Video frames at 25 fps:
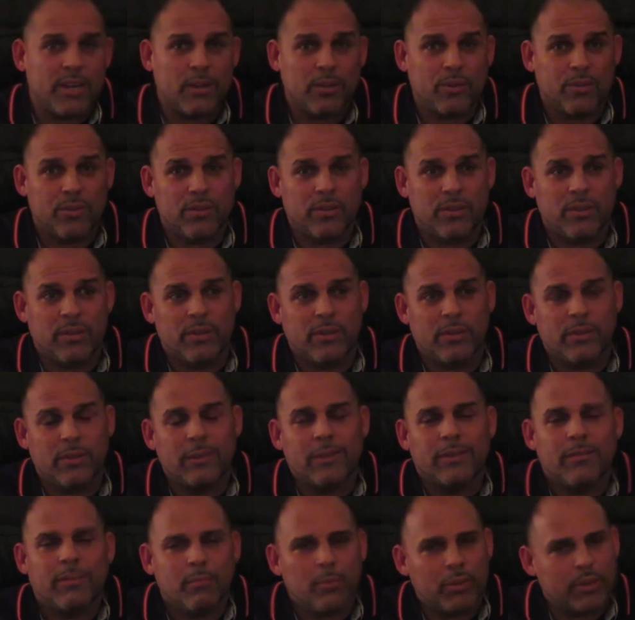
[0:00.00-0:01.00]
else?
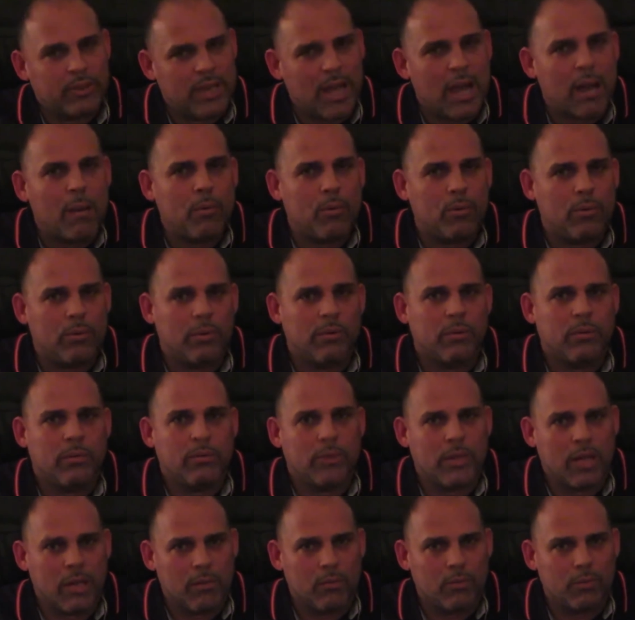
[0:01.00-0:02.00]
But
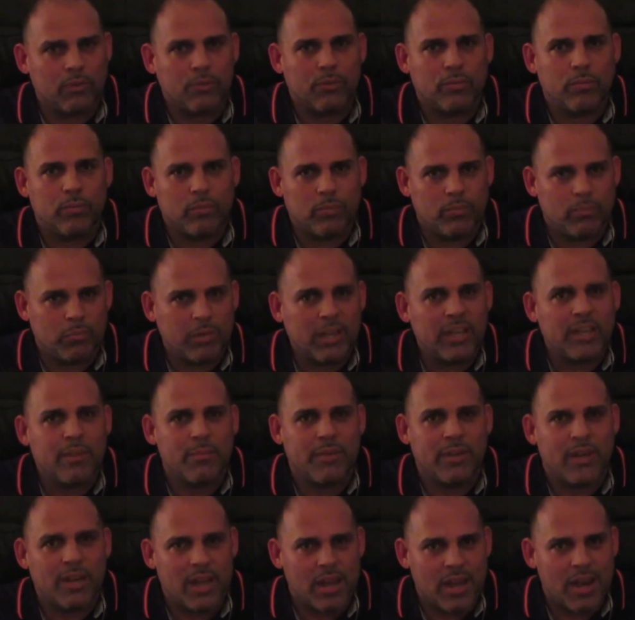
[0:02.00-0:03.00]
Tavo's played
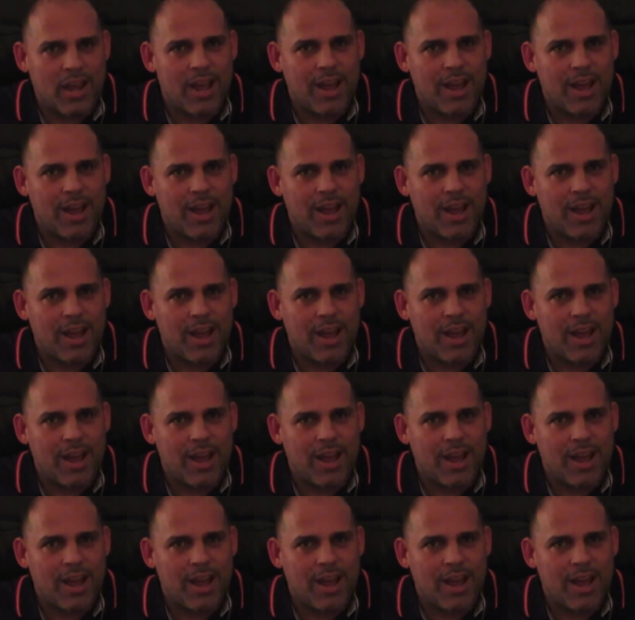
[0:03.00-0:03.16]
me a lot of